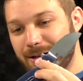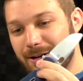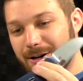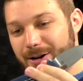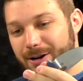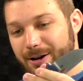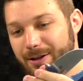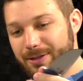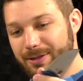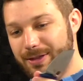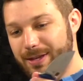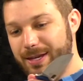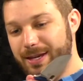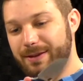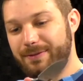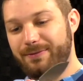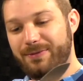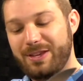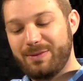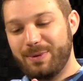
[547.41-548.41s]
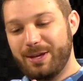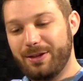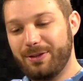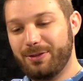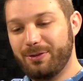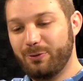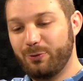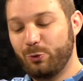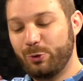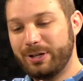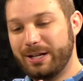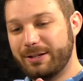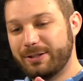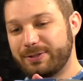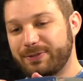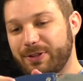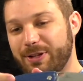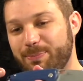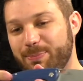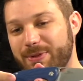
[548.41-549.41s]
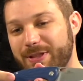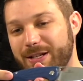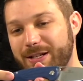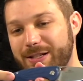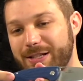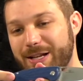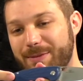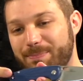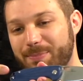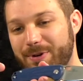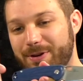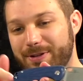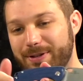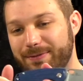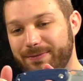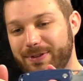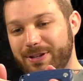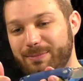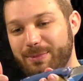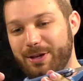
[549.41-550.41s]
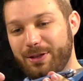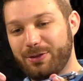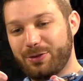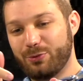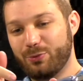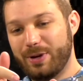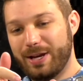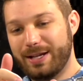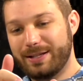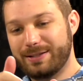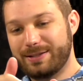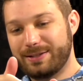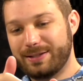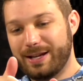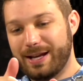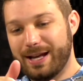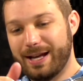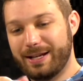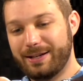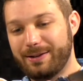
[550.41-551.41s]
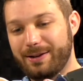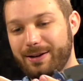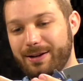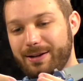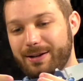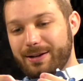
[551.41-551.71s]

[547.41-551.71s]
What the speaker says: On the female, when I was flipping the clip on the female thread side,